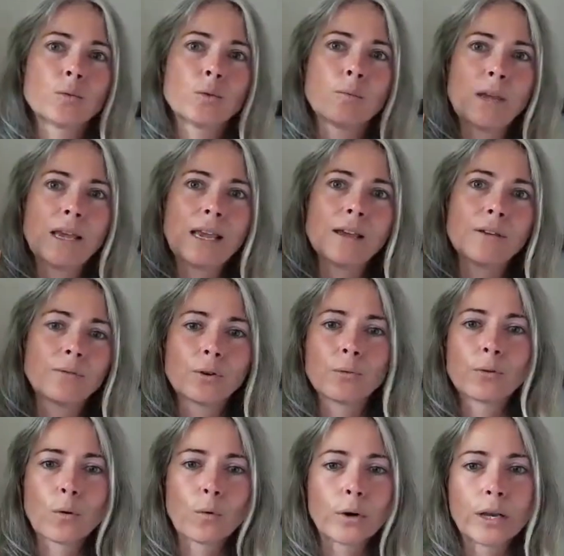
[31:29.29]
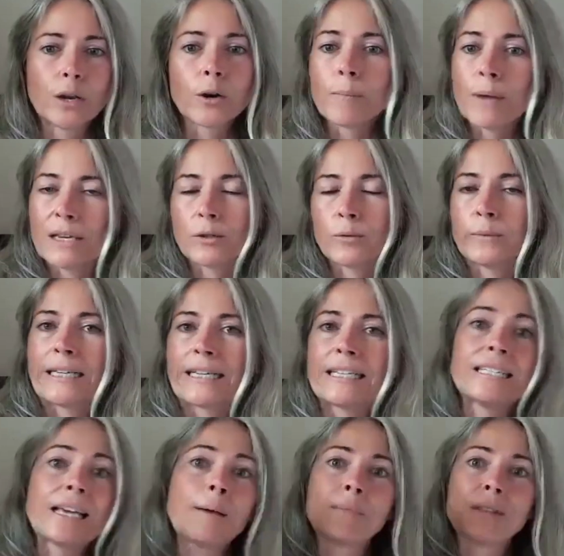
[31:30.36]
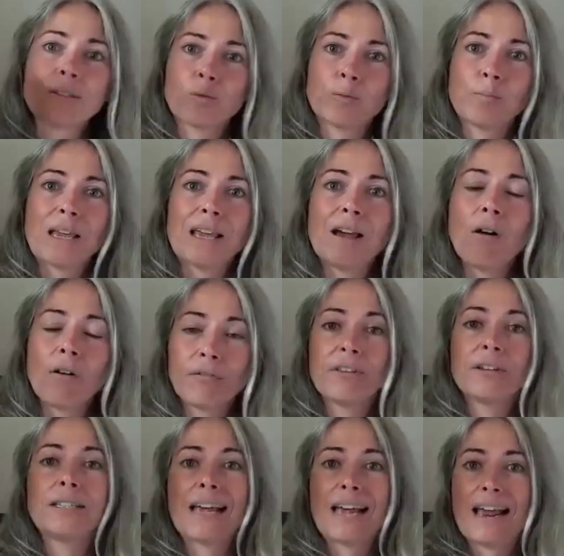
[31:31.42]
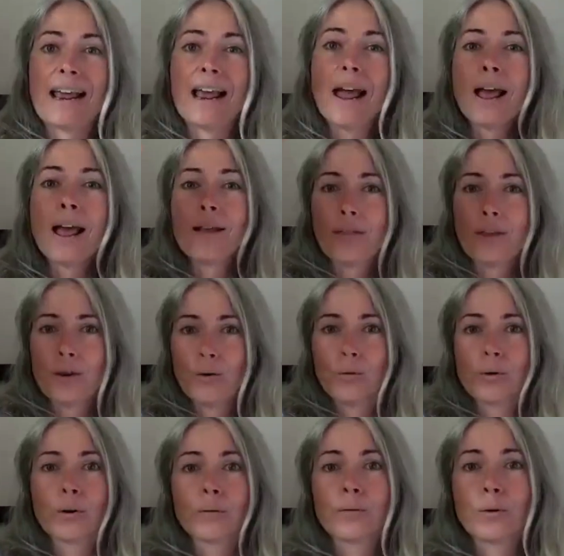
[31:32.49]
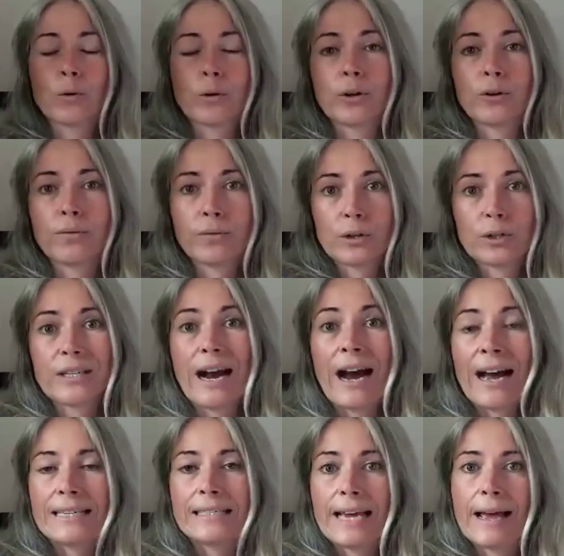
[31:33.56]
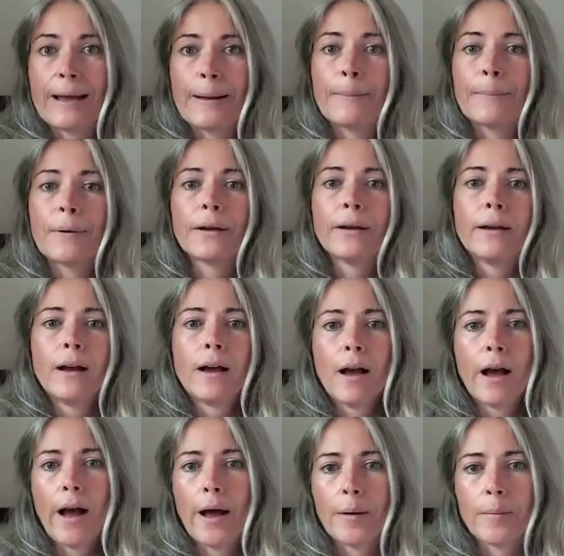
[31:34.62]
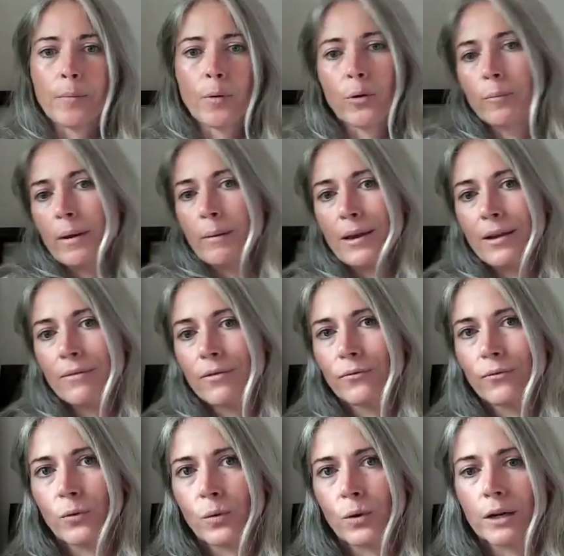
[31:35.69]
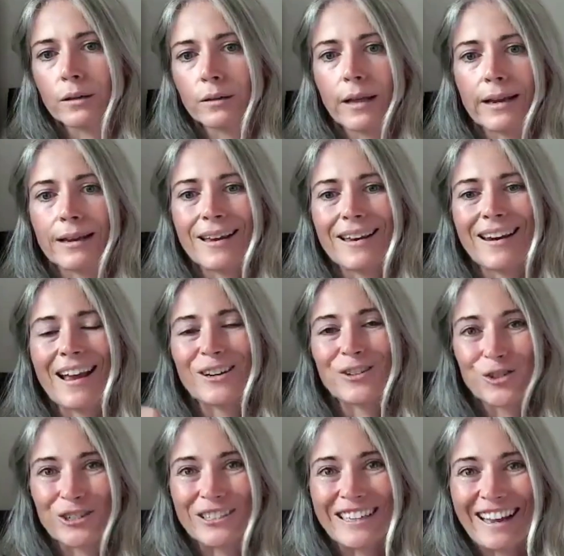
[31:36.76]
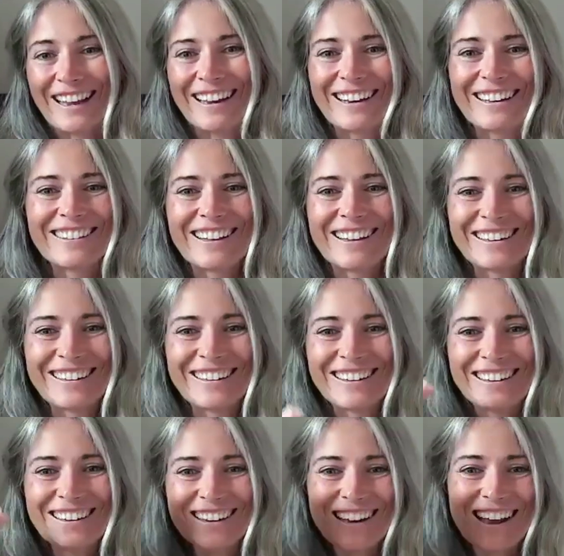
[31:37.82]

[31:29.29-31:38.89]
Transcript: So this would be, if you're recording your basal body temp, this would be on the day that you record your first high temp, or maybe even for like an extra day, like